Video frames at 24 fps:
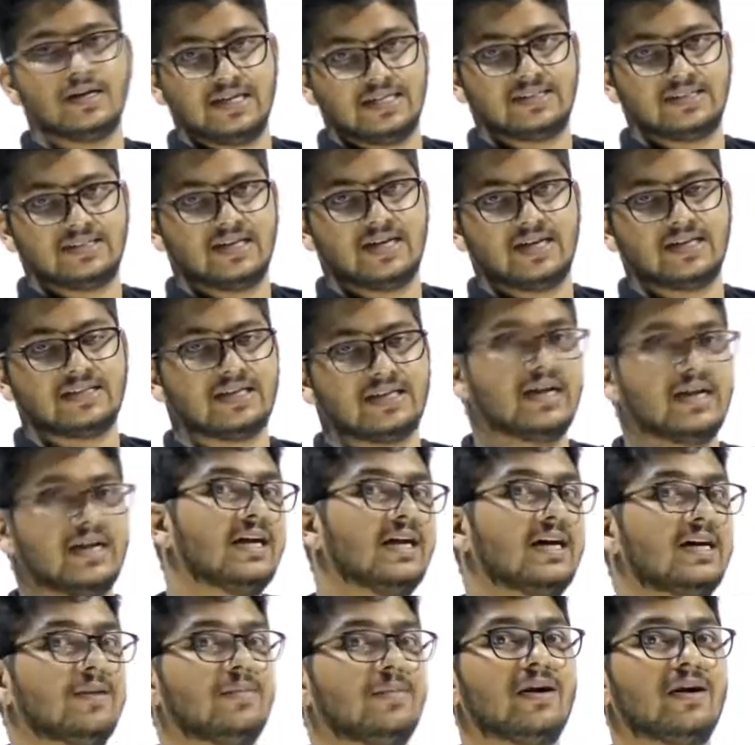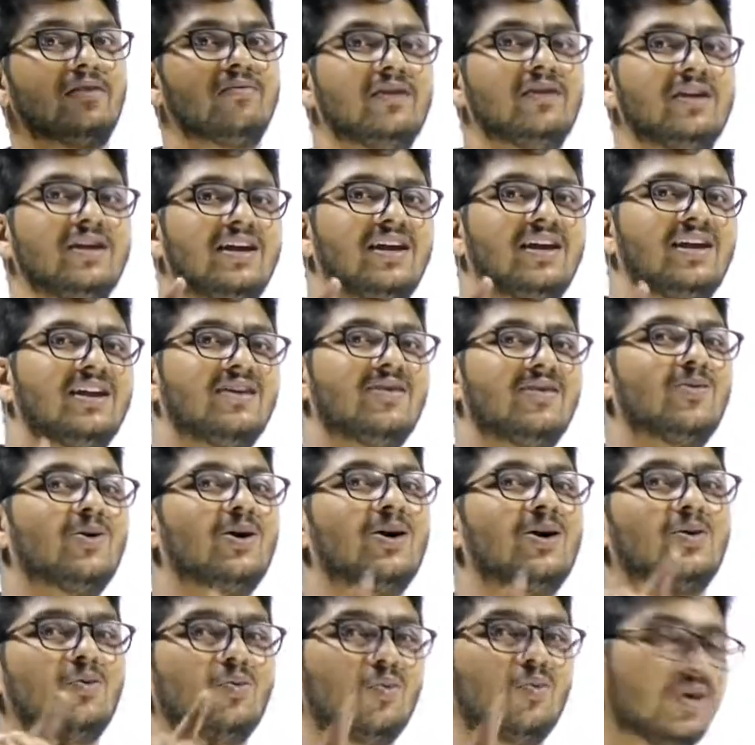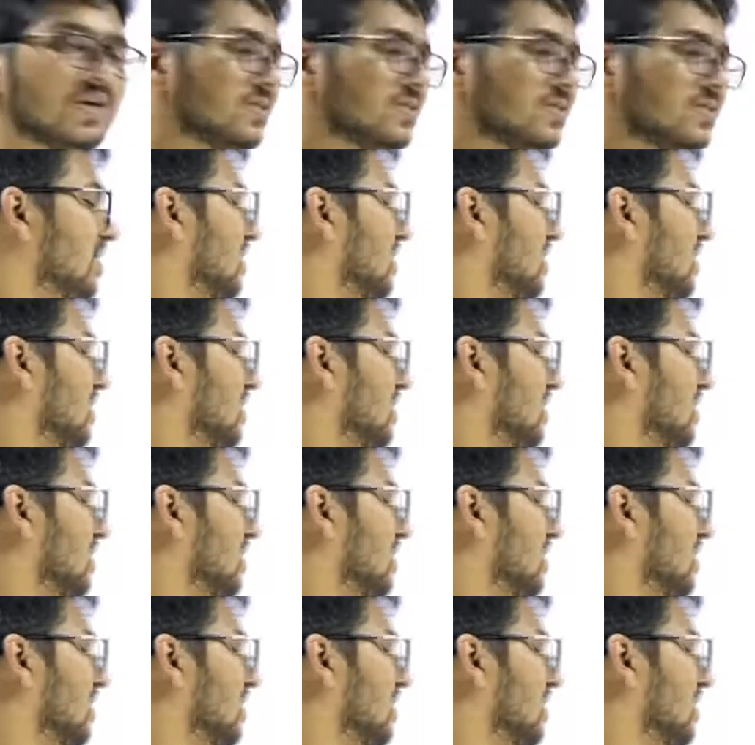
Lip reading: 10 seconds are here, but we need what? 1